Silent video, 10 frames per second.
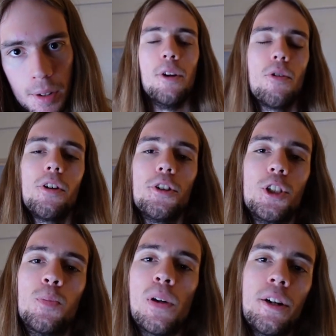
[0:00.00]
In order to
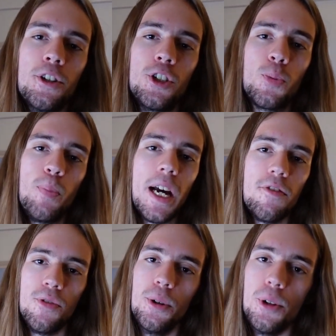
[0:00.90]
spread her
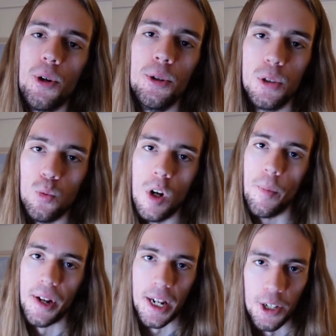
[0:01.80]
spiteful old
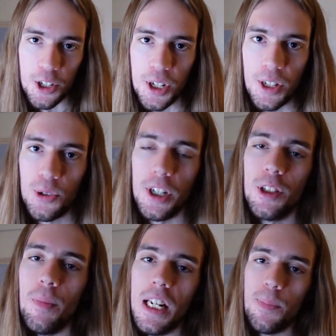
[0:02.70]
woman energy to as
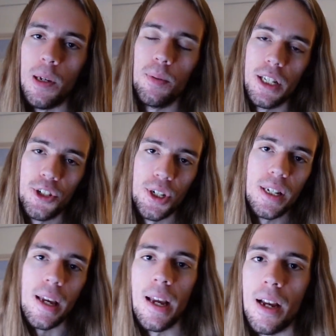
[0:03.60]
many people as she
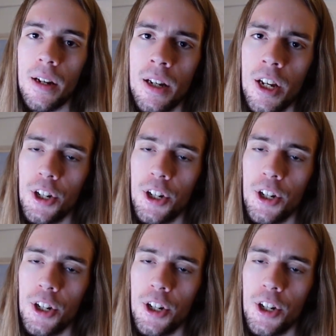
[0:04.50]
can.